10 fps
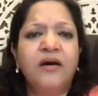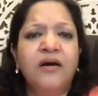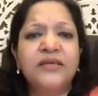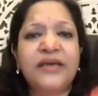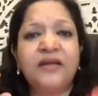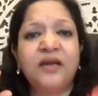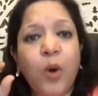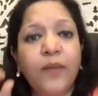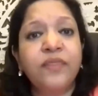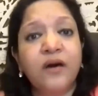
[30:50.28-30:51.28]
said that
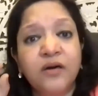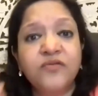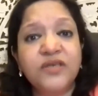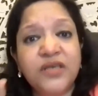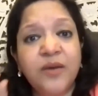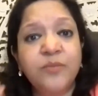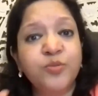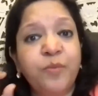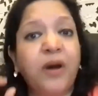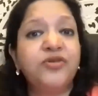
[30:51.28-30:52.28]
1/3 of the
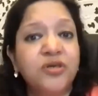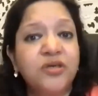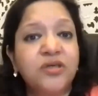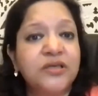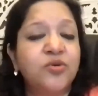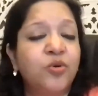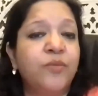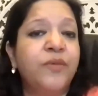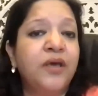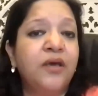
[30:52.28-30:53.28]
CMO's budgets is going
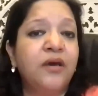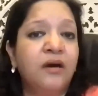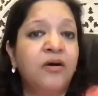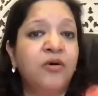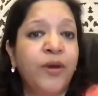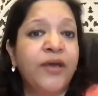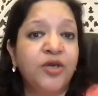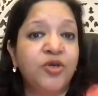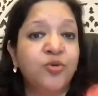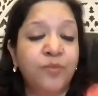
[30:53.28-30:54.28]
to be going
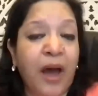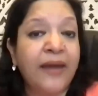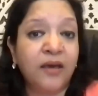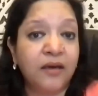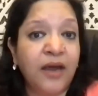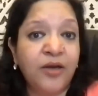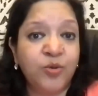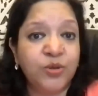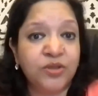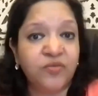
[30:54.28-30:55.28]
into buying and
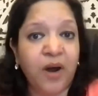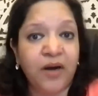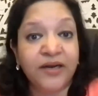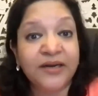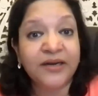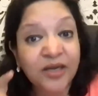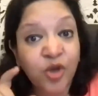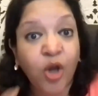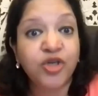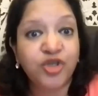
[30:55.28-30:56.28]
usage of marketing
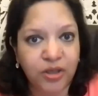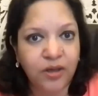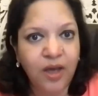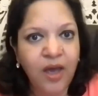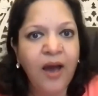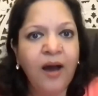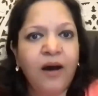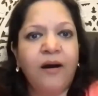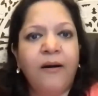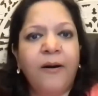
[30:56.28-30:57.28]
technology.
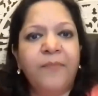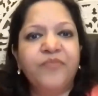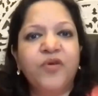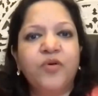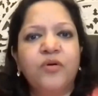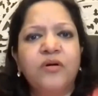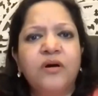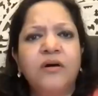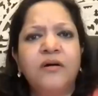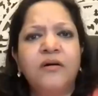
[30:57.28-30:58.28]

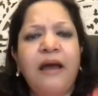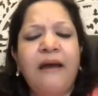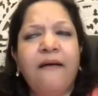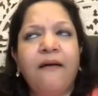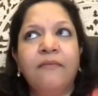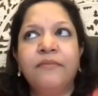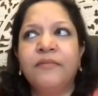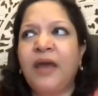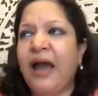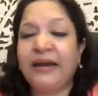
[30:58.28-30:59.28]

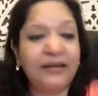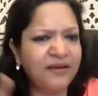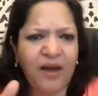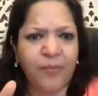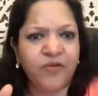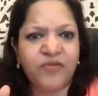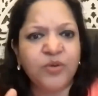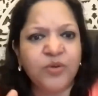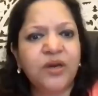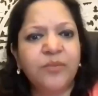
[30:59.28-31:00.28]
And I think a couple of
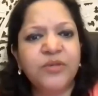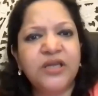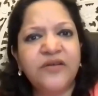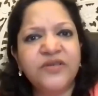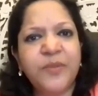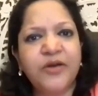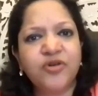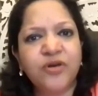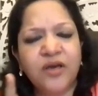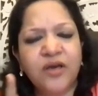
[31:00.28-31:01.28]
thousand number that I was
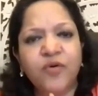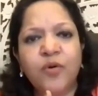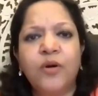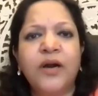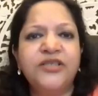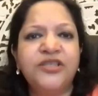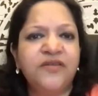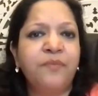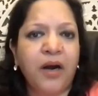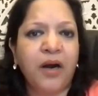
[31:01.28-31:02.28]
mentioning, if you look at
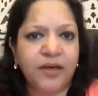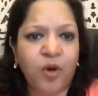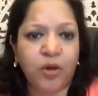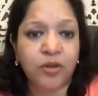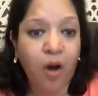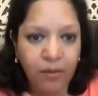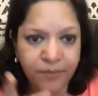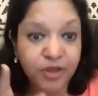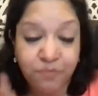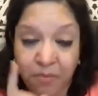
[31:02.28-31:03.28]
chiefmartech.com,
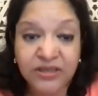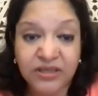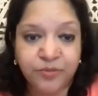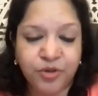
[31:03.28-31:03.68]
and you must